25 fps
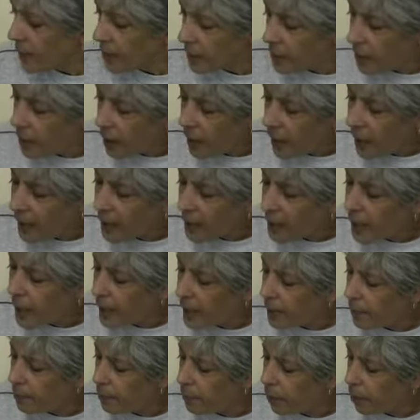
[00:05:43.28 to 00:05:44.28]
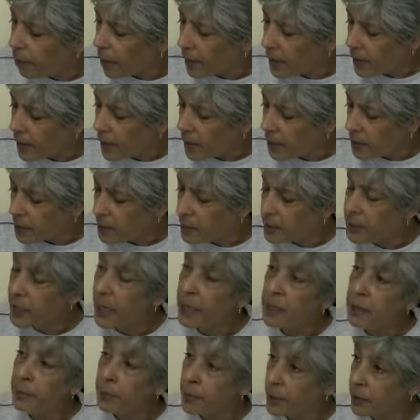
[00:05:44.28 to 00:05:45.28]
as uh, uh, in my uh,
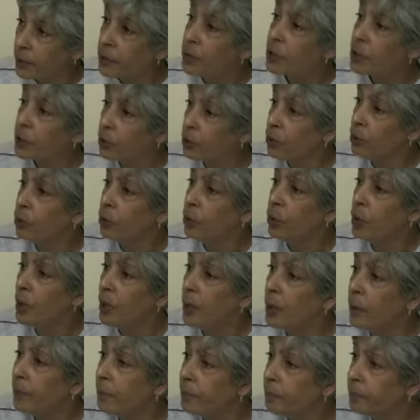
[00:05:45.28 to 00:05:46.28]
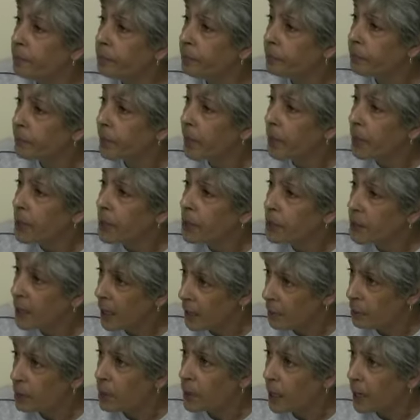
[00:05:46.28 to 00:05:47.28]
statement to um,
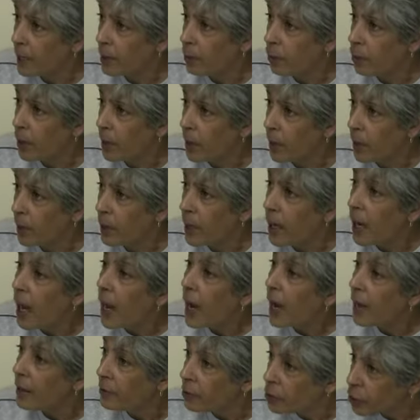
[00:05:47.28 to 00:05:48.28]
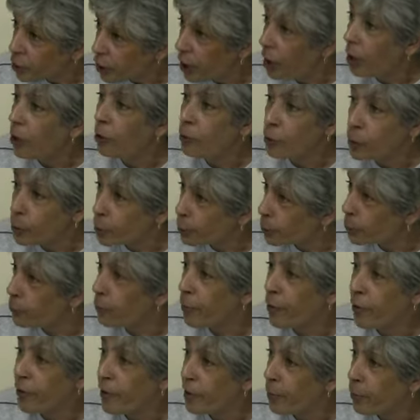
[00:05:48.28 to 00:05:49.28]
Thames Gateway, and Charles was
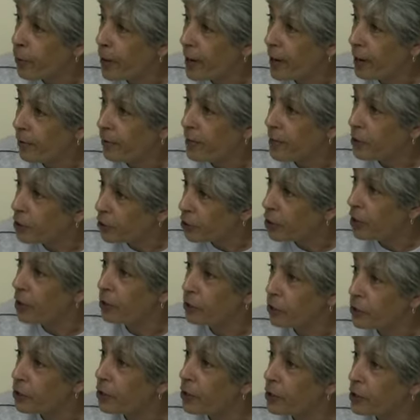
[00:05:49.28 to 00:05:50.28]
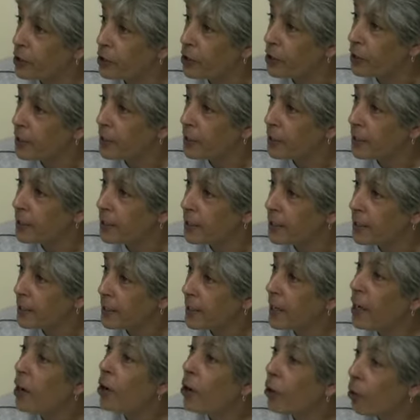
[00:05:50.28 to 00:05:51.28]
very aware of this. Charles Curtis,
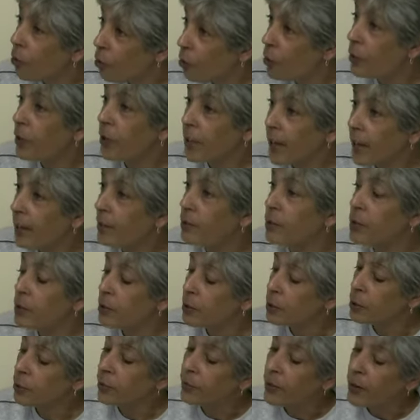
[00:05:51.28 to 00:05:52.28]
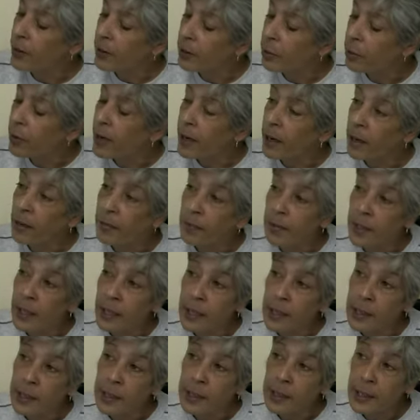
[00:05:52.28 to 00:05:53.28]
all the councillors were very aware of
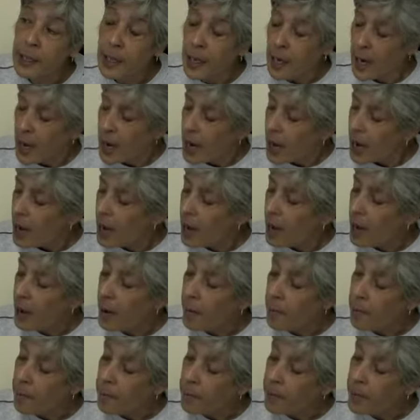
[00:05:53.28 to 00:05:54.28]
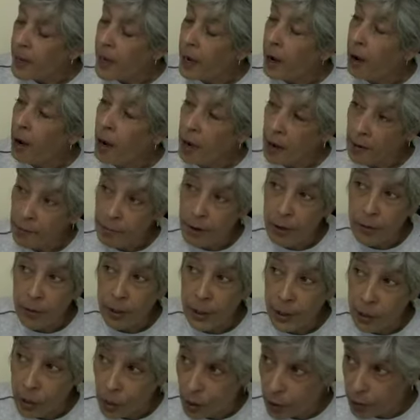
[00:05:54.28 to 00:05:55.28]
this. Um, that I have
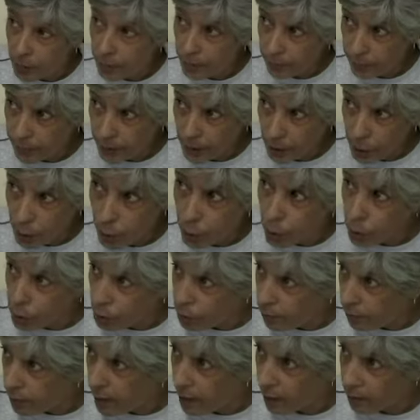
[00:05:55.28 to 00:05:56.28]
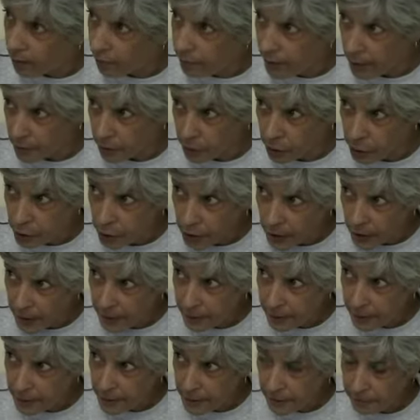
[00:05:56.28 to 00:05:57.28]
only got quarter of lung function
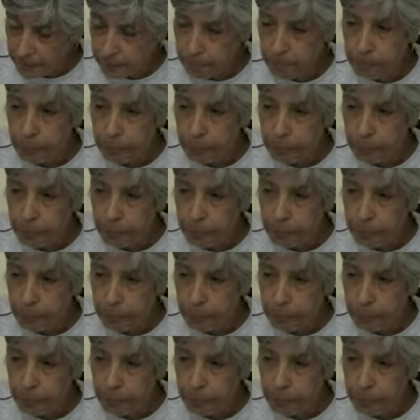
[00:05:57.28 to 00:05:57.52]
left